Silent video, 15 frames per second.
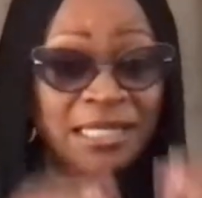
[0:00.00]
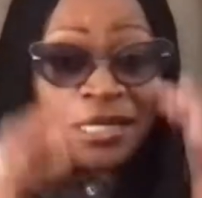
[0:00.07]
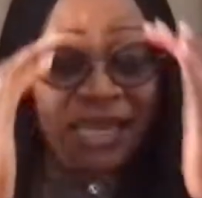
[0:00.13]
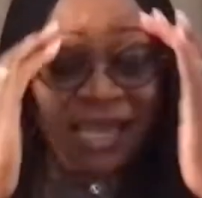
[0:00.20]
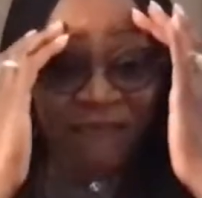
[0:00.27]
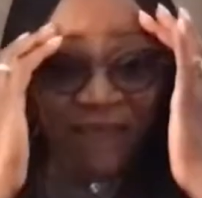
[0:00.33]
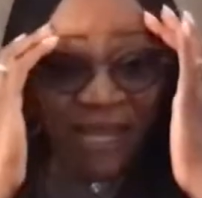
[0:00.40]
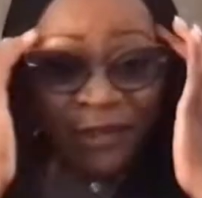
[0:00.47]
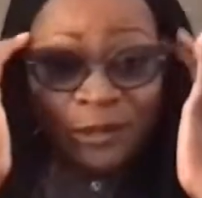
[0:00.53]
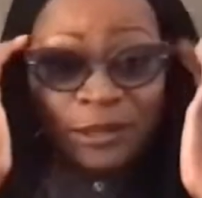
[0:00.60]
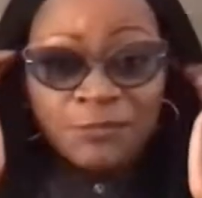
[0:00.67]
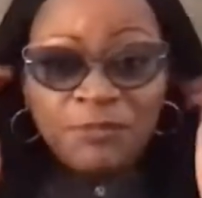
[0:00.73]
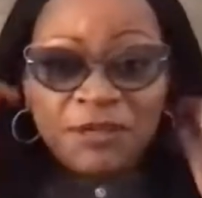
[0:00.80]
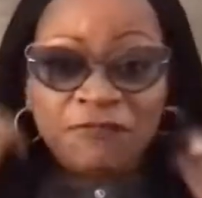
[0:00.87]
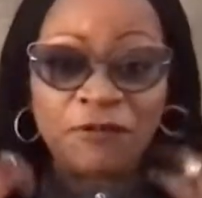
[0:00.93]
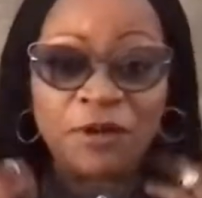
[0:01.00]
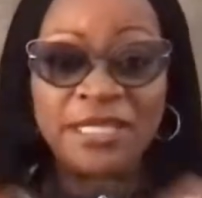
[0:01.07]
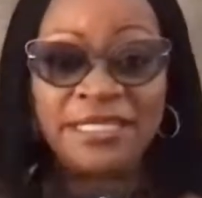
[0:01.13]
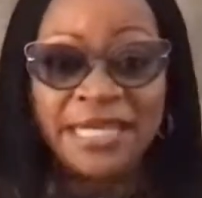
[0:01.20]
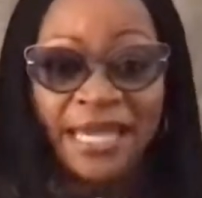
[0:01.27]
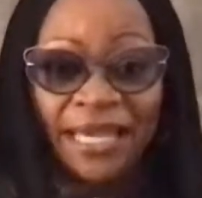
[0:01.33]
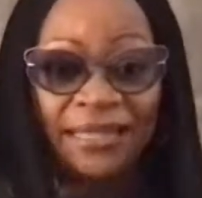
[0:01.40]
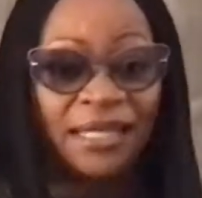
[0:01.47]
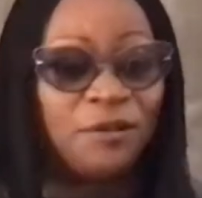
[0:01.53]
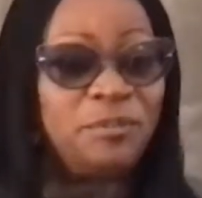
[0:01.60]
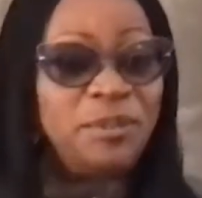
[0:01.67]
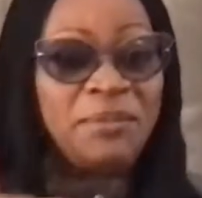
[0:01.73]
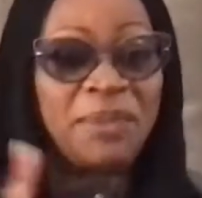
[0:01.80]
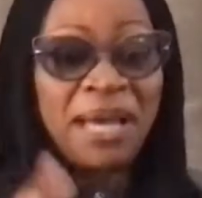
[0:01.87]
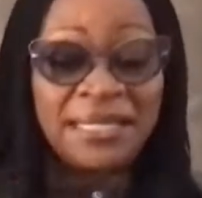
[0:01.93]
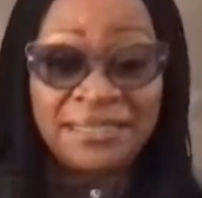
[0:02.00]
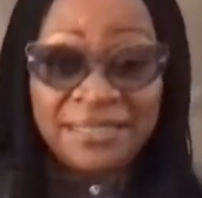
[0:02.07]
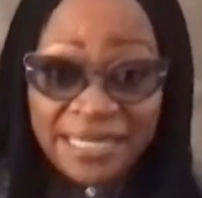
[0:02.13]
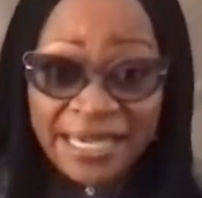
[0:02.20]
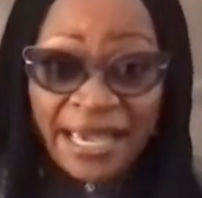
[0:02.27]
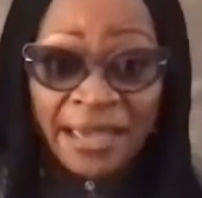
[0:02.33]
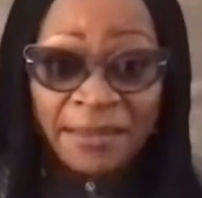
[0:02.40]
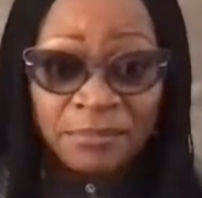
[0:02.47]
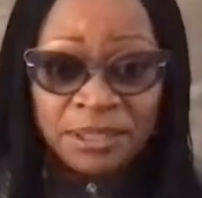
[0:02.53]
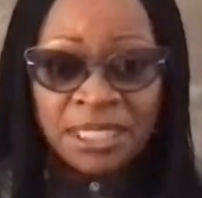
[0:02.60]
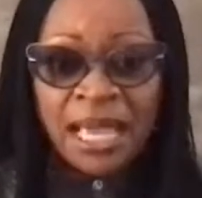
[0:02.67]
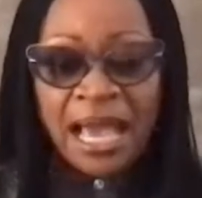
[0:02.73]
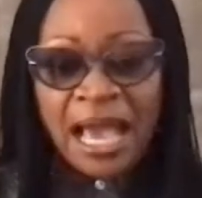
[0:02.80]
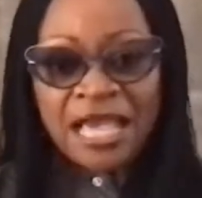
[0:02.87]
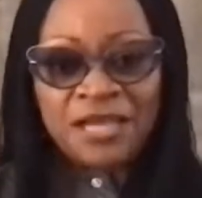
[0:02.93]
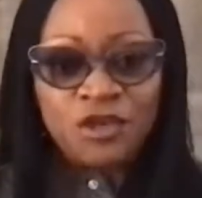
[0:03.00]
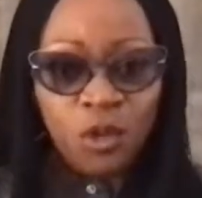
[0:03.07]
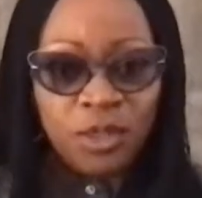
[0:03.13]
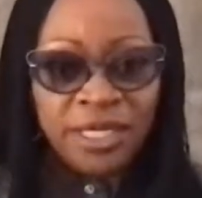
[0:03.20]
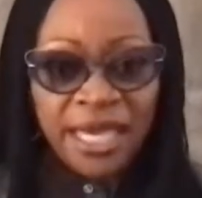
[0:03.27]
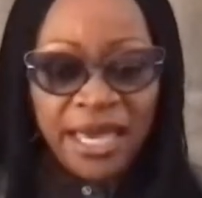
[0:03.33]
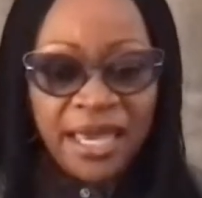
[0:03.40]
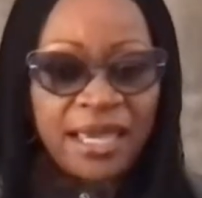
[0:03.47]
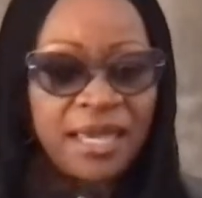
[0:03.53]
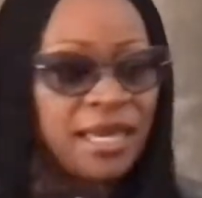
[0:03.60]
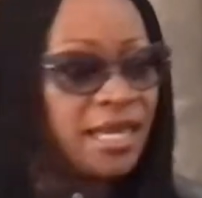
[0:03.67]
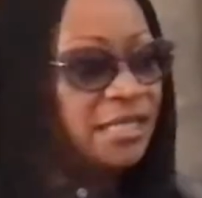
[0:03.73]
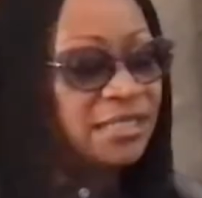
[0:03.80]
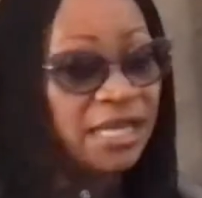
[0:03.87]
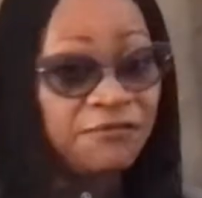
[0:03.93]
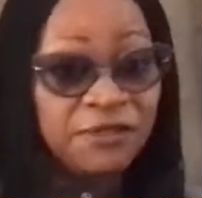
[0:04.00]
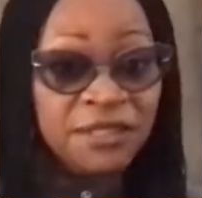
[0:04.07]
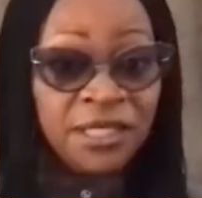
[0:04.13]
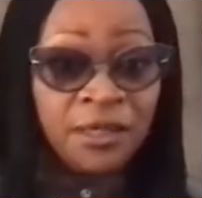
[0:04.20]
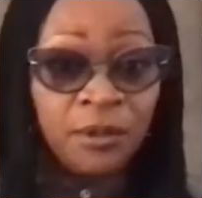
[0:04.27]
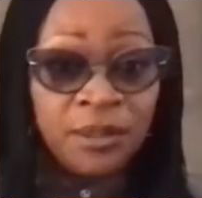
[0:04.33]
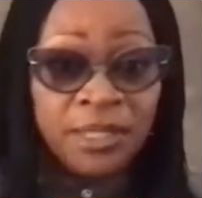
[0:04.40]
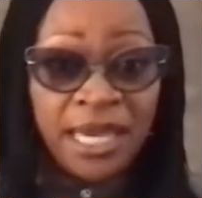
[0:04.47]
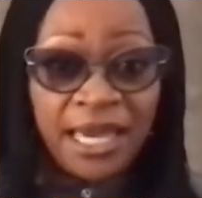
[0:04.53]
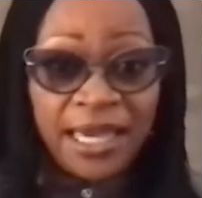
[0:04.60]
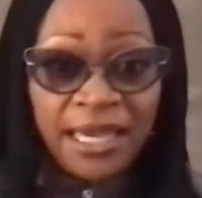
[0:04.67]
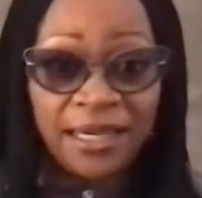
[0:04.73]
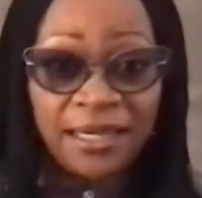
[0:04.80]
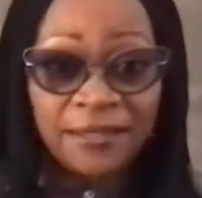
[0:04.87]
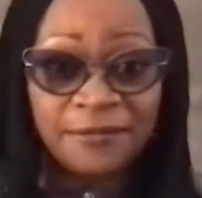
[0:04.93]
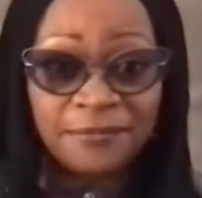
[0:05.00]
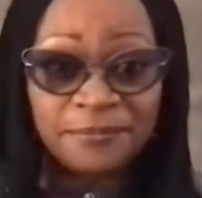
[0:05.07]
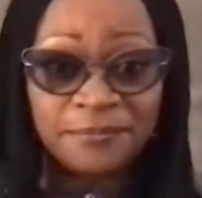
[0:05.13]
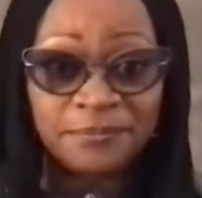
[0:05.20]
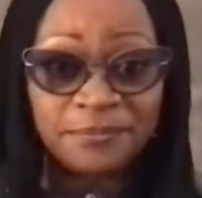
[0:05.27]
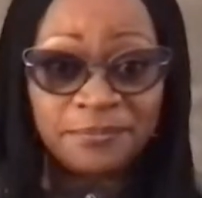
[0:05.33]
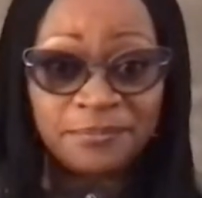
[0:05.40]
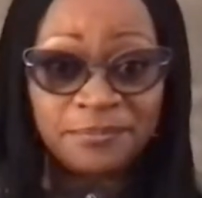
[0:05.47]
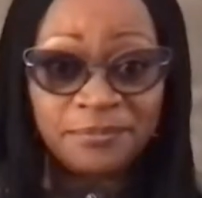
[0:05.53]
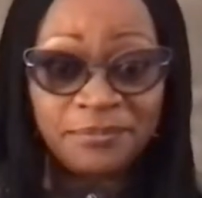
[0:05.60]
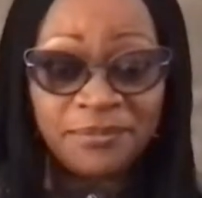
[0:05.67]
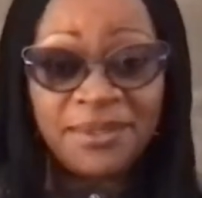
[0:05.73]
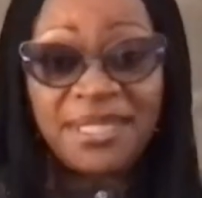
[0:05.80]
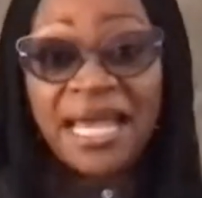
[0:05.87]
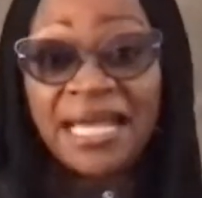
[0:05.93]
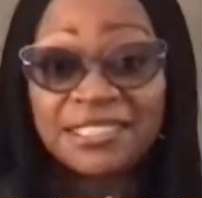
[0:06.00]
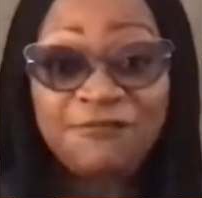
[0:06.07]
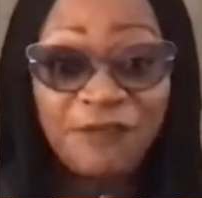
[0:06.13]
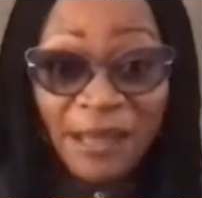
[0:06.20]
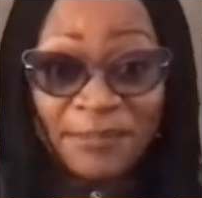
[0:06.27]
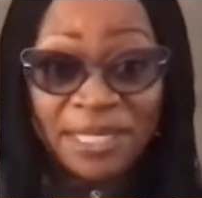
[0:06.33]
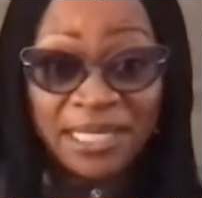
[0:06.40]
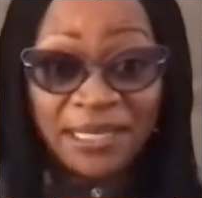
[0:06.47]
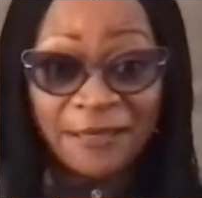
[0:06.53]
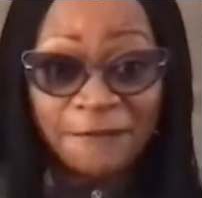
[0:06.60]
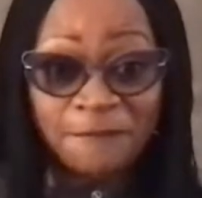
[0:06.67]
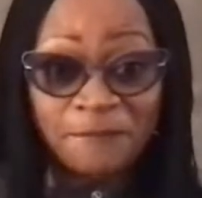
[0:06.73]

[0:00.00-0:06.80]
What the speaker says: If I don't speak for a day, they will be my DMs. Are you okay? Is everything okay? That's family.